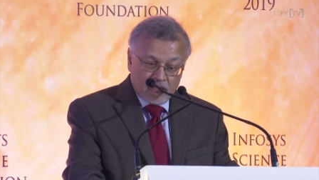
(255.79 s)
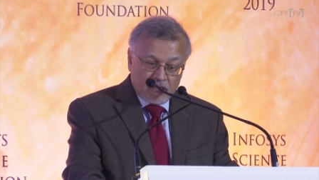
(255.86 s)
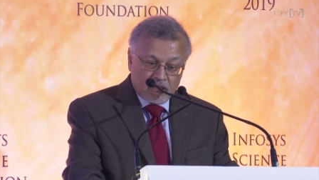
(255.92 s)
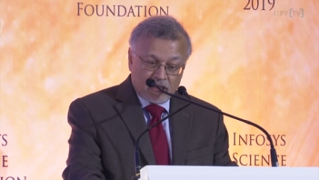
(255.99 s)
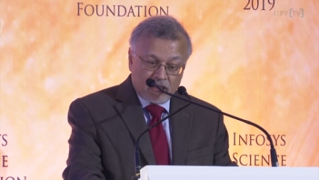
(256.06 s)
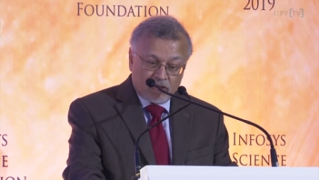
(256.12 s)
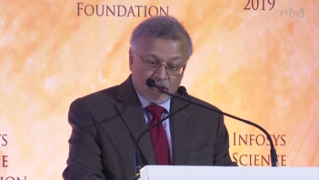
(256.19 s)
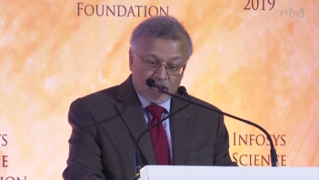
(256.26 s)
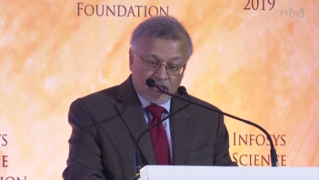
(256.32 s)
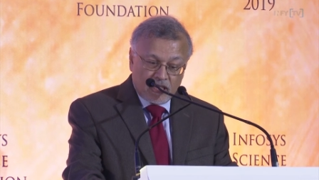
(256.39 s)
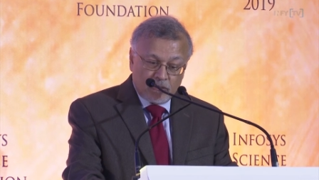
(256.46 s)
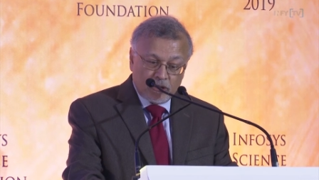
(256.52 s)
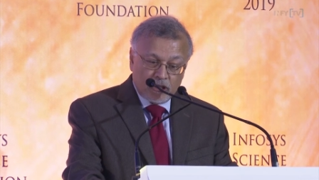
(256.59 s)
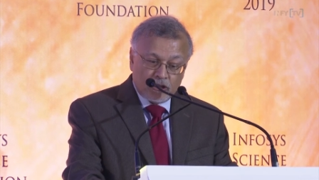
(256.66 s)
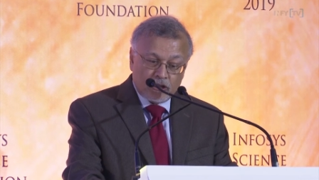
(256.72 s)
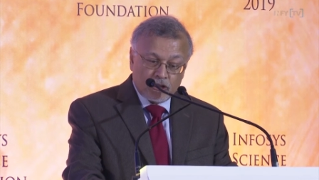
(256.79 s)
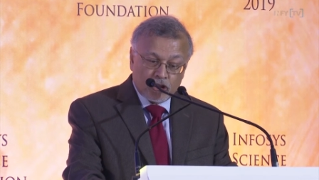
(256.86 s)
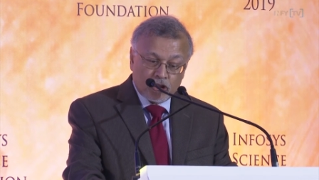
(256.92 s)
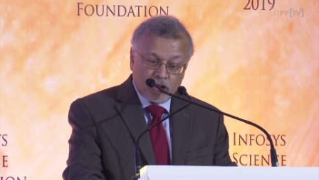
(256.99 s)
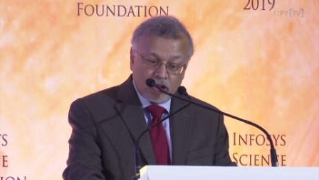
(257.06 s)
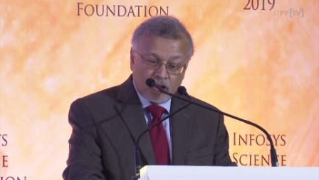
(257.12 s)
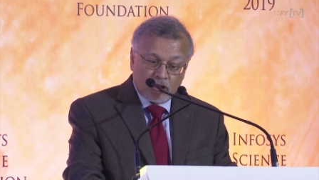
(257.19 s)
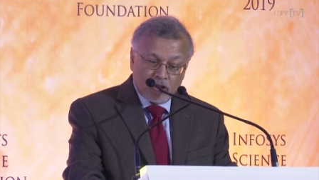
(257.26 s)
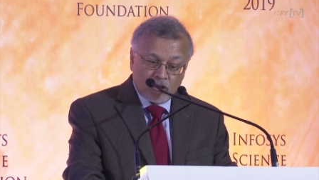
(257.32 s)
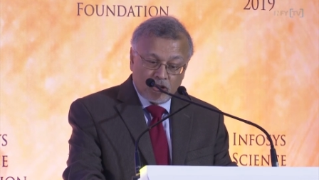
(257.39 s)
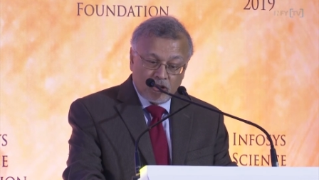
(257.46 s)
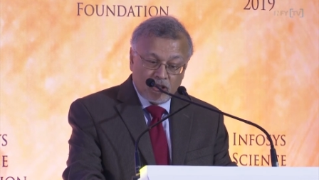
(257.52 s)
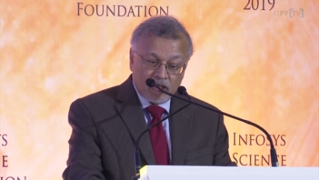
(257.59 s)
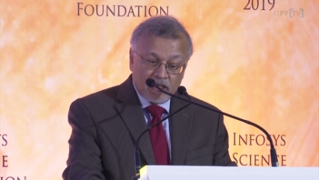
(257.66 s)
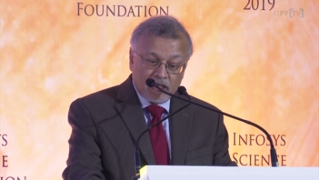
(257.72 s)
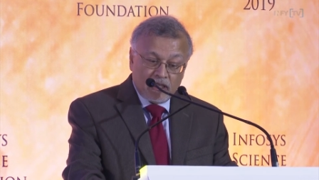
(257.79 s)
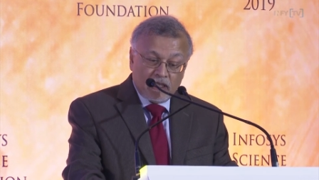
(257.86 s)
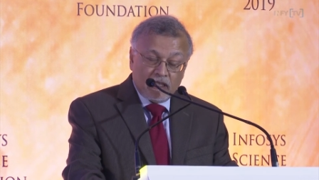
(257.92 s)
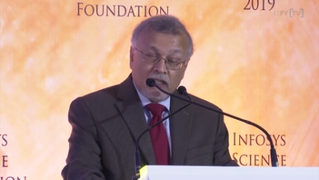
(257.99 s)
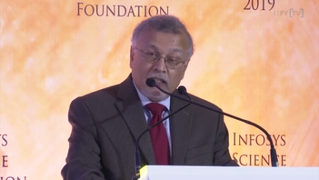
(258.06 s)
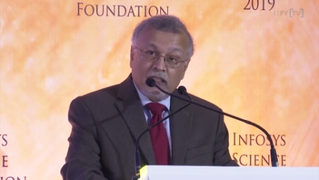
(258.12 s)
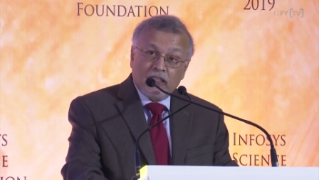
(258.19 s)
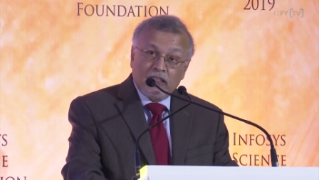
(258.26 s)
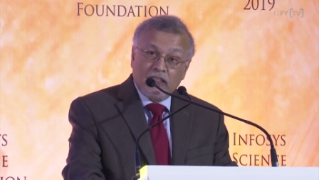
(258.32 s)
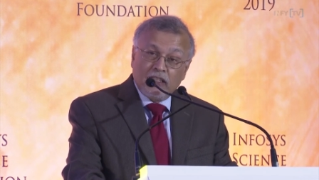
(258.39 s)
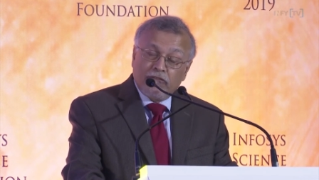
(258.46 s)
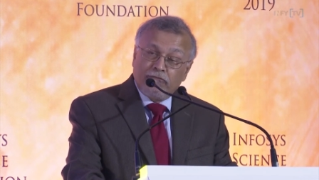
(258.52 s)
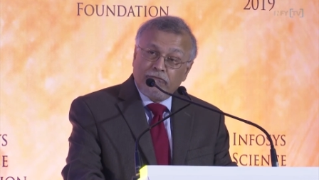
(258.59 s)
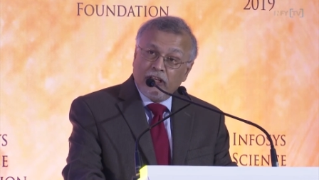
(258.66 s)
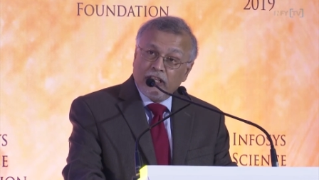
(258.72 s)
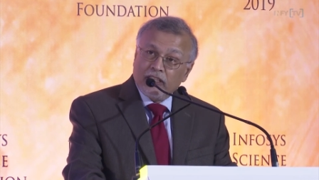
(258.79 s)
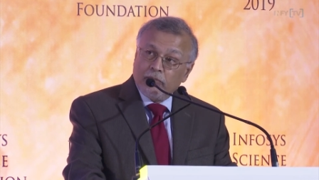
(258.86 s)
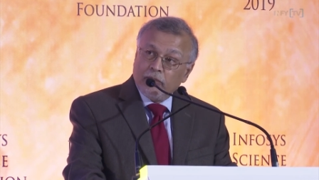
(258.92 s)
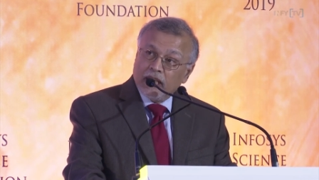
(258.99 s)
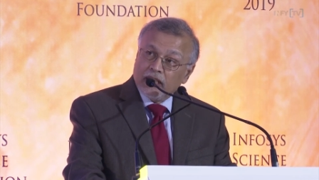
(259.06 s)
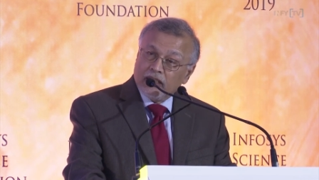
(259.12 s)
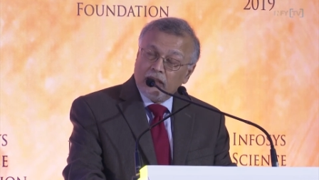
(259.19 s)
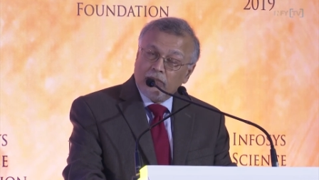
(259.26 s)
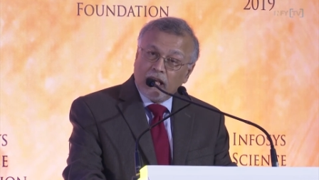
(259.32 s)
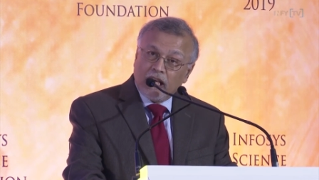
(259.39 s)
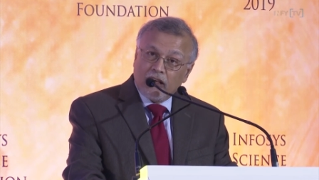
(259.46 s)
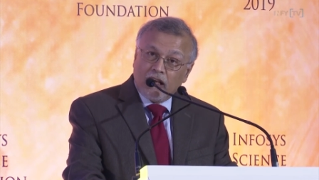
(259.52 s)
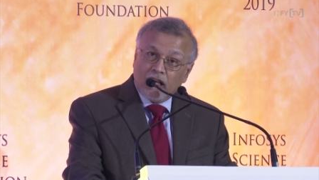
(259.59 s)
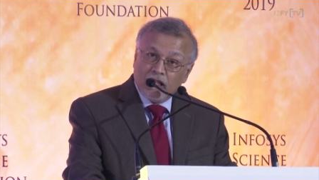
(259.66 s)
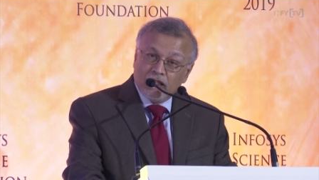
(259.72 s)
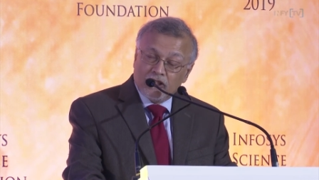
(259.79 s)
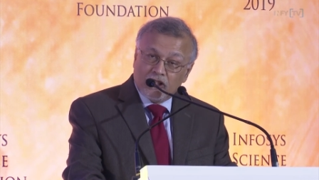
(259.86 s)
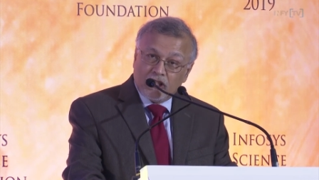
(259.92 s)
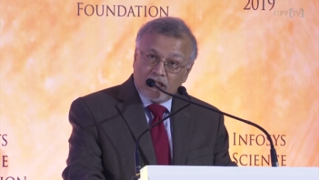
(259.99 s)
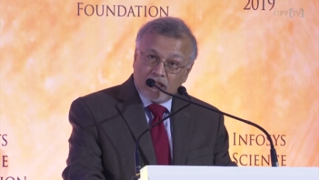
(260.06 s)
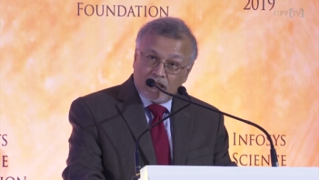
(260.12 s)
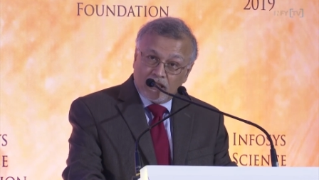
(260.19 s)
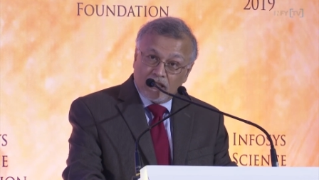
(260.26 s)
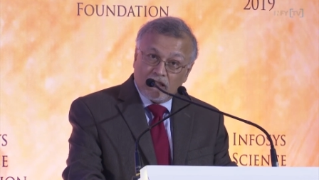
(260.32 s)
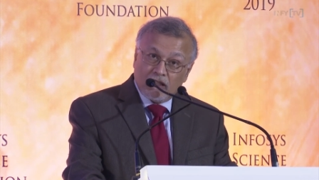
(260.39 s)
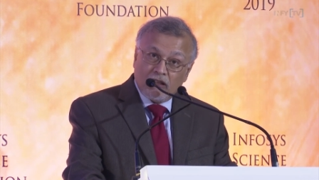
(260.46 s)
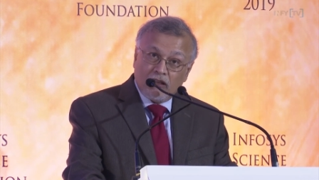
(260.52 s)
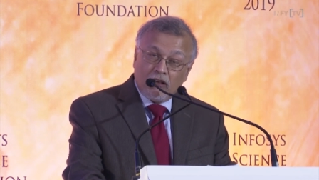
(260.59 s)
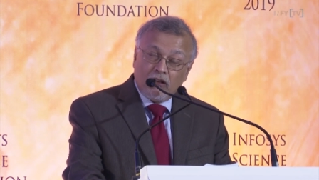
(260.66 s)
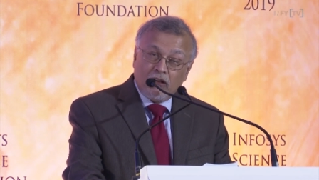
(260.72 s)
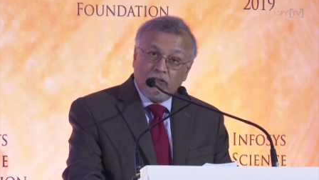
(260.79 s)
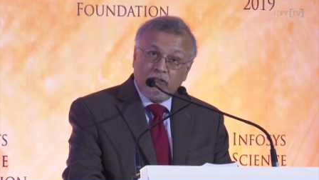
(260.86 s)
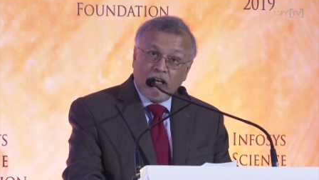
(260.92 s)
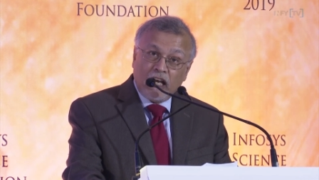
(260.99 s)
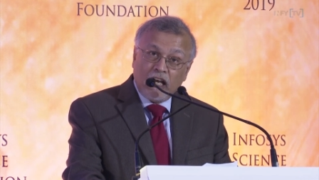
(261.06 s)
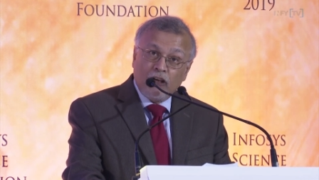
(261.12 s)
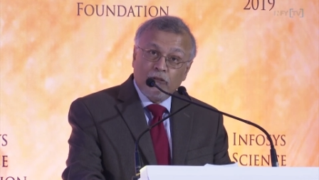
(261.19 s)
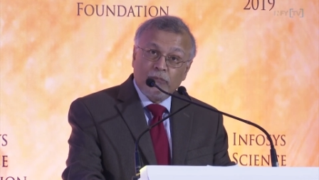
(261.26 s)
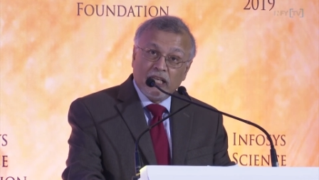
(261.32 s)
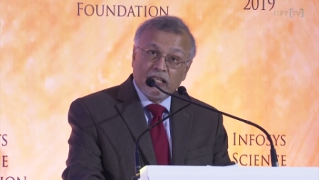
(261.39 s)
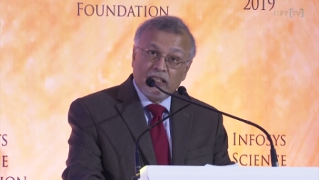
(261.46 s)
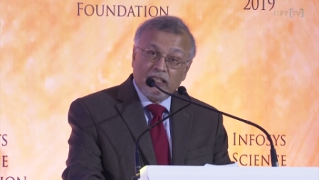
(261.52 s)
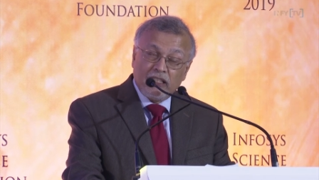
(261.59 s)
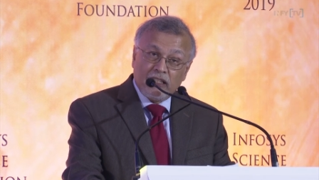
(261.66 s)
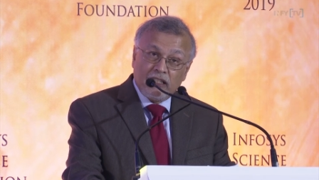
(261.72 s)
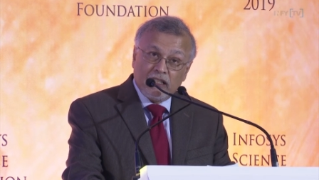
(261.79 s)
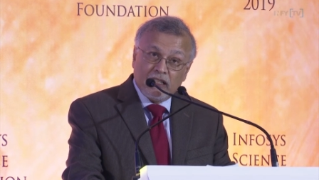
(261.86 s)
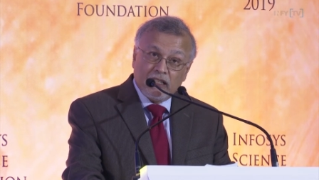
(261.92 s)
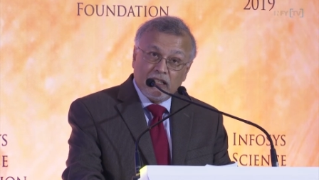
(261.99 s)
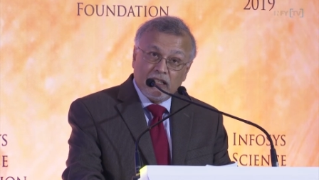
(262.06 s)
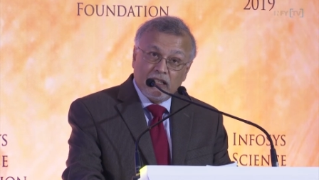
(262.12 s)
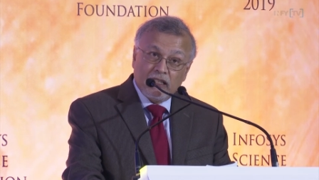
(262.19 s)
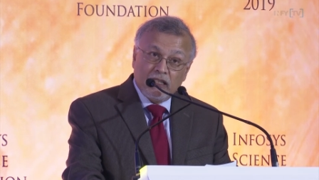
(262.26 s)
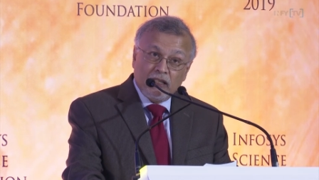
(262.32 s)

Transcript: she was able to show the fundamental biology of how bacteria